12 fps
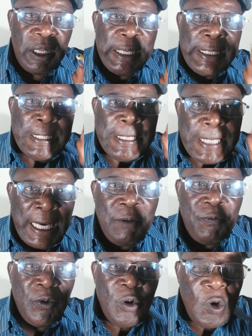
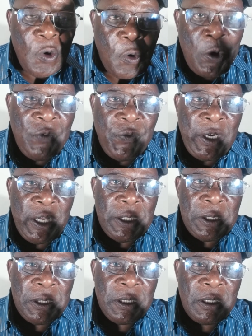
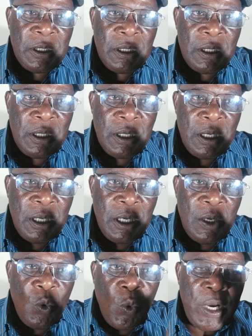self-confidence
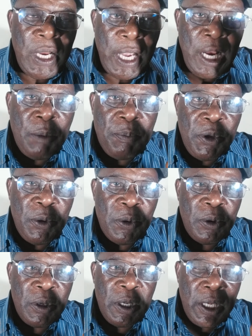will help you
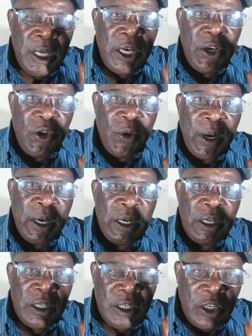in your
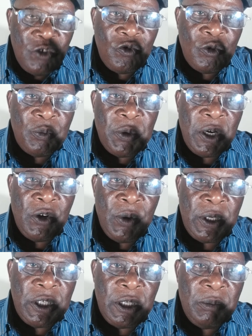
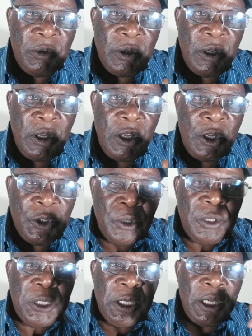entrepreneurship. So you
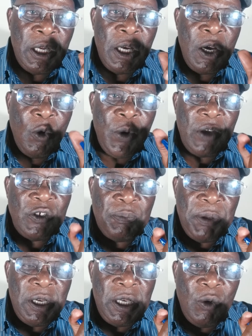see, we have
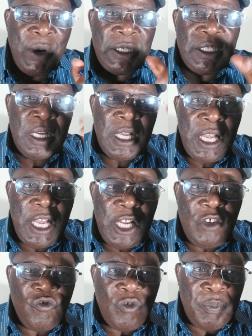spelled the word
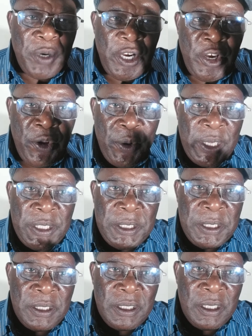
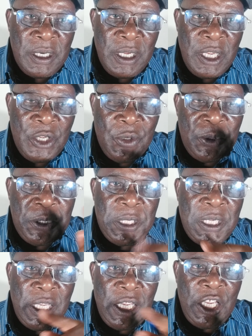entrepreneurs
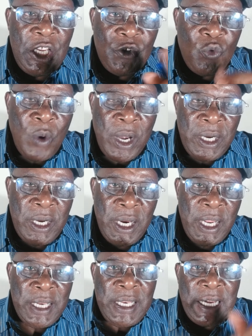using each word.
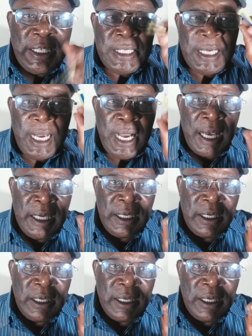That is a guide.